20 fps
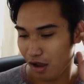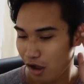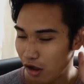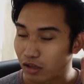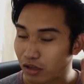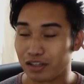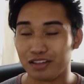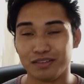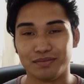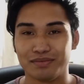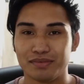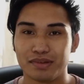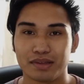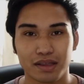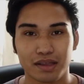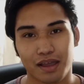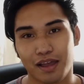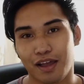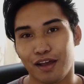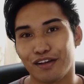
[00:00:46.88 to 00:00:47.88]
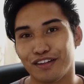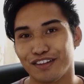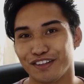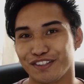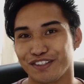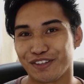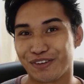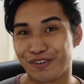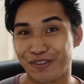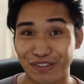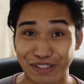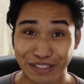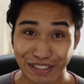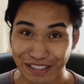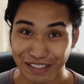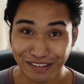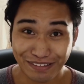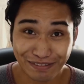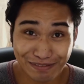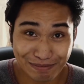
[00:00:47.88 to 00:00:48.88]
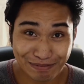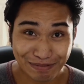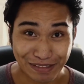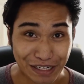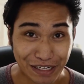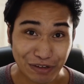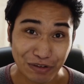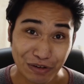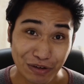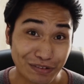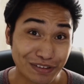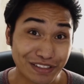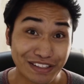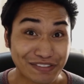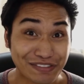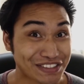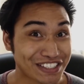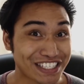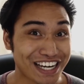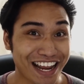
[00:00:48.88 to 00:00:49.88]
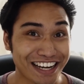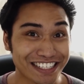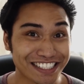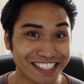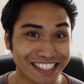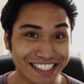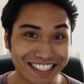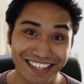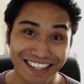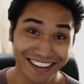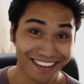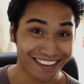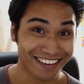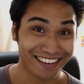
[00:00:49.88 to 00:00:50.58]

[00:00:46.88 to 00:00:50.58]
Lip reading: I'll learn the whole thing. I don't know, it's a fun handshake.